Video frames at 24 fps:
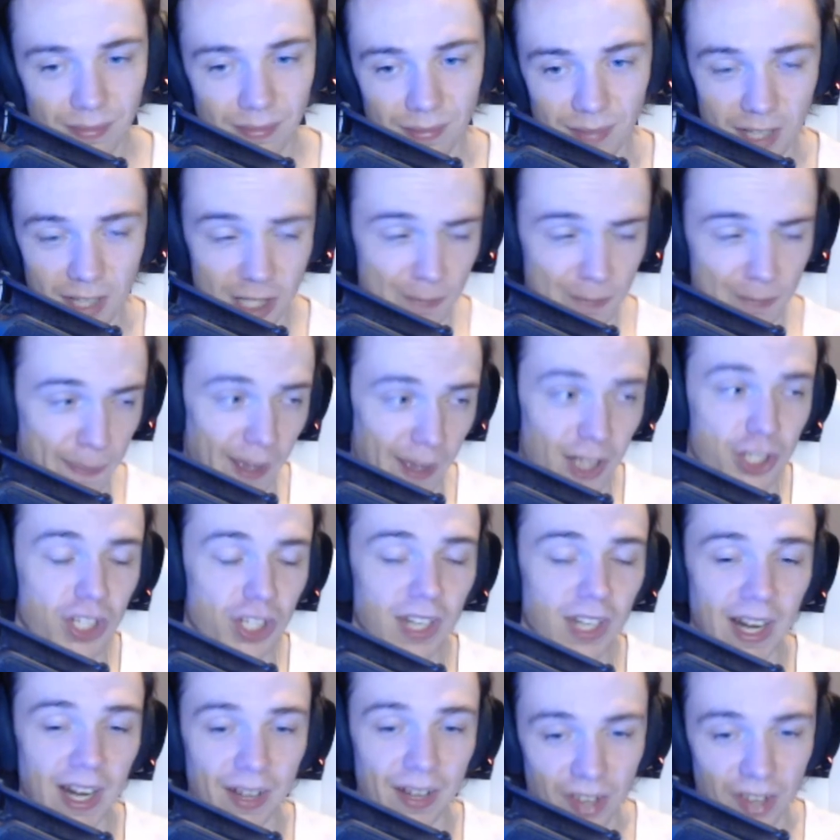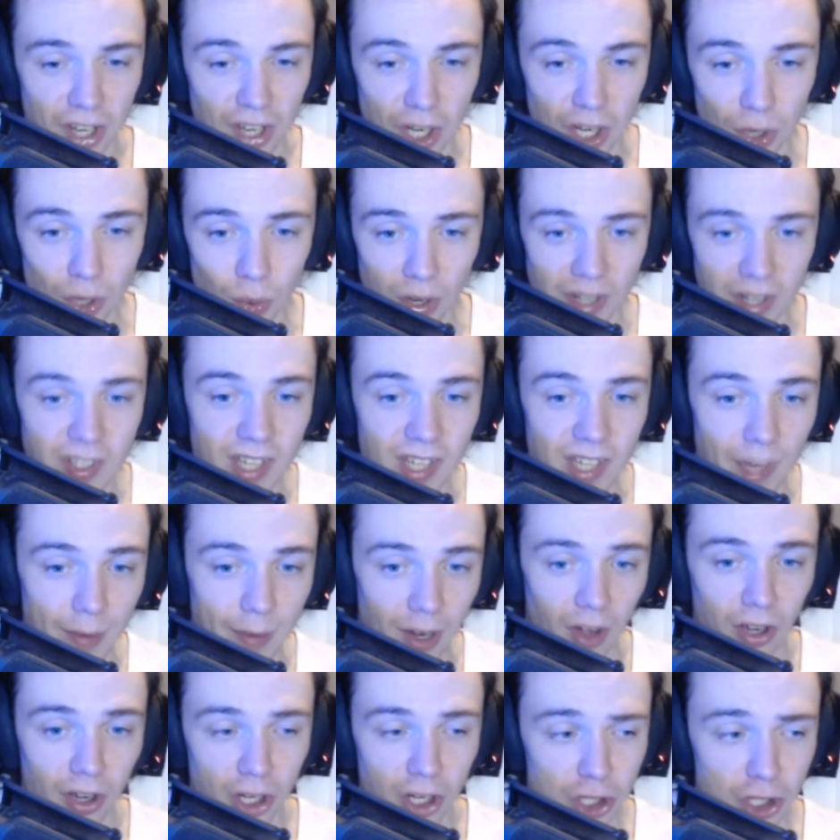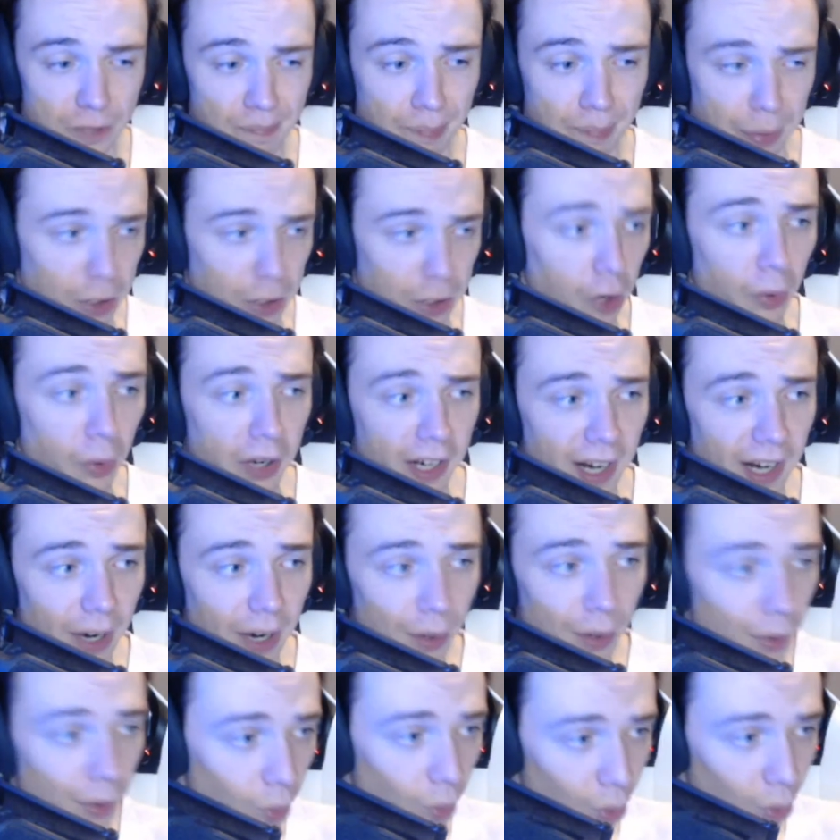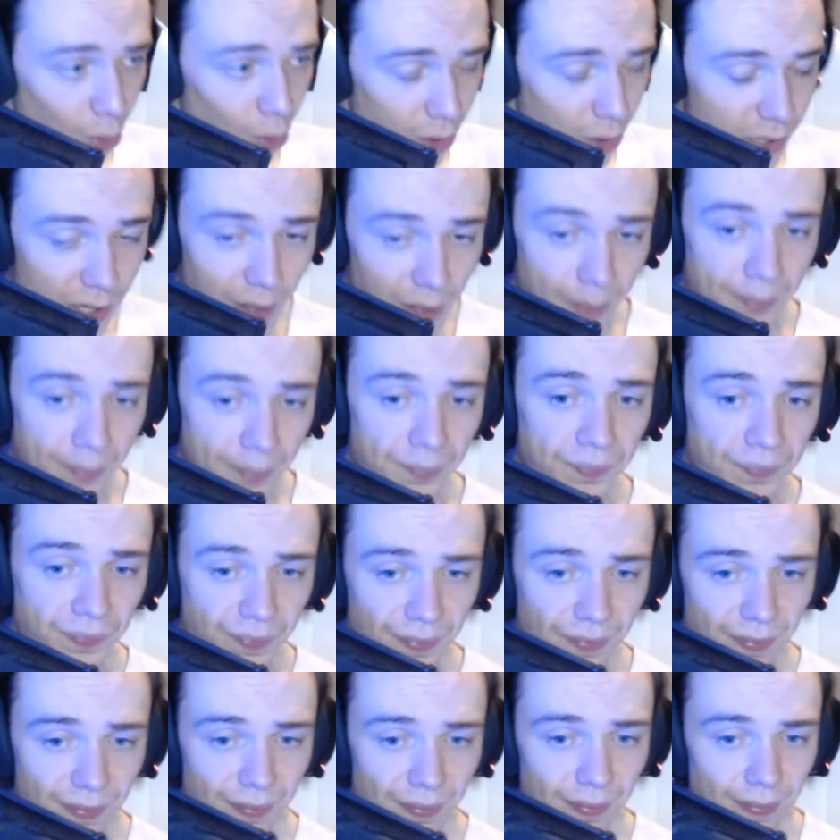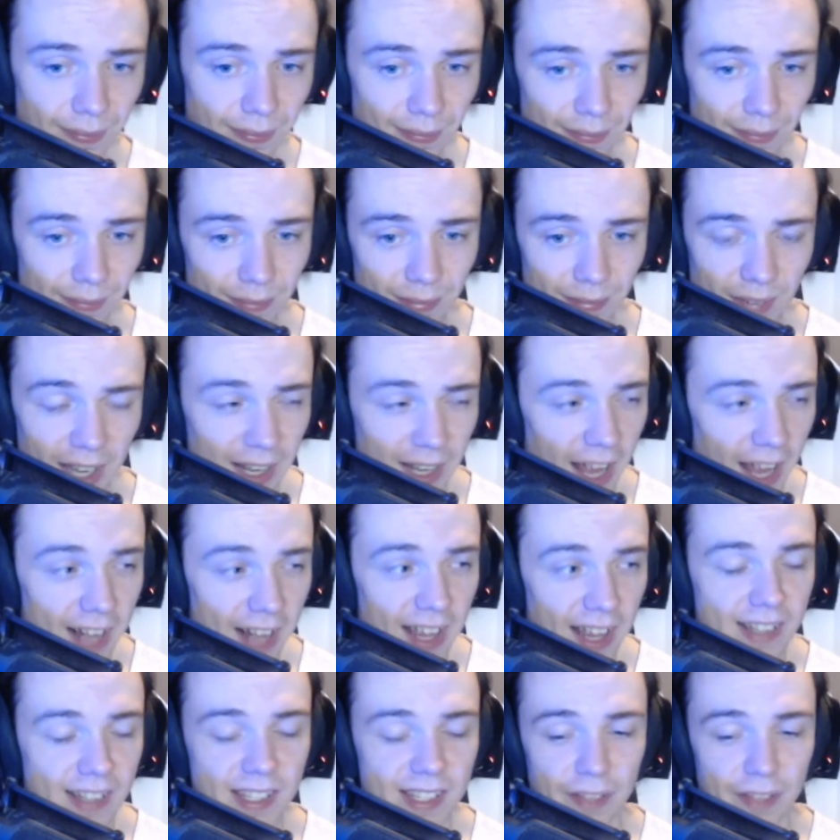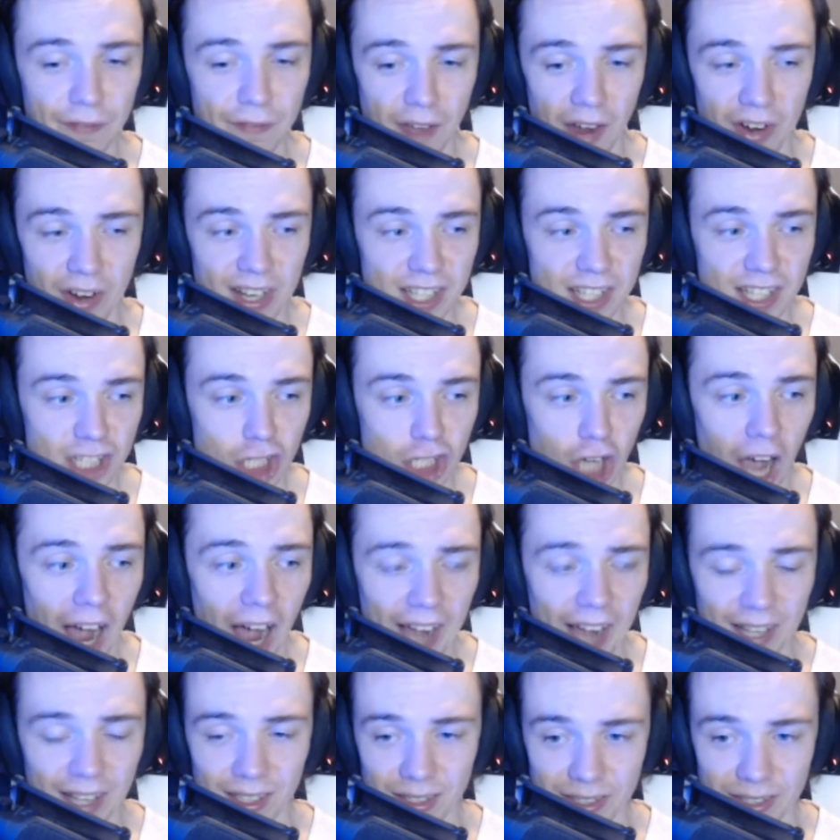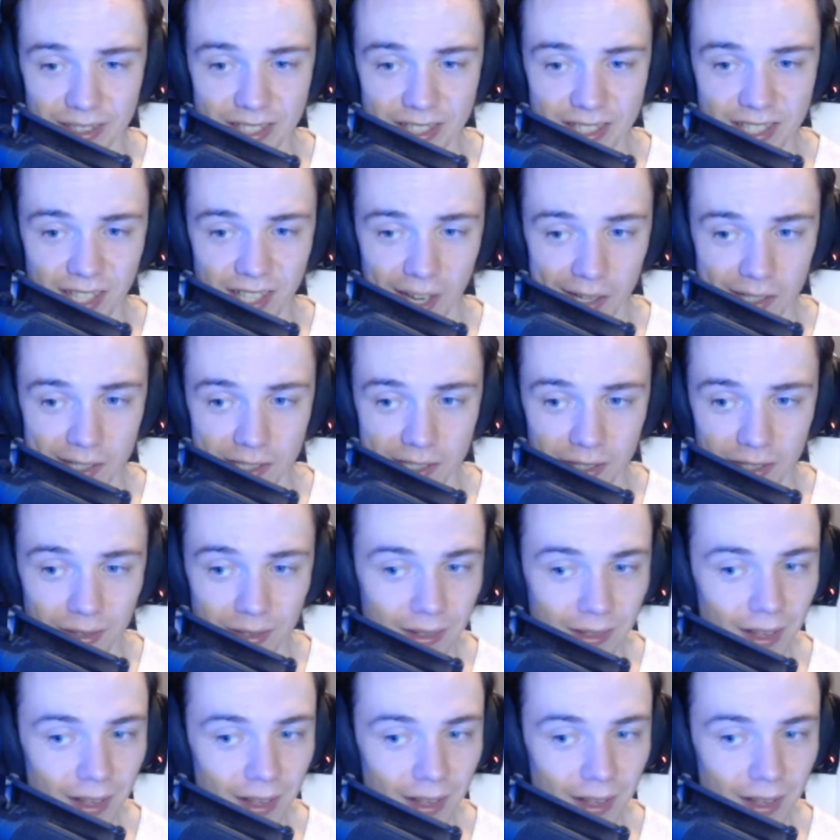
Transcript: Especially now that the new one has come along and just blown it out of the water. It's a very child's title.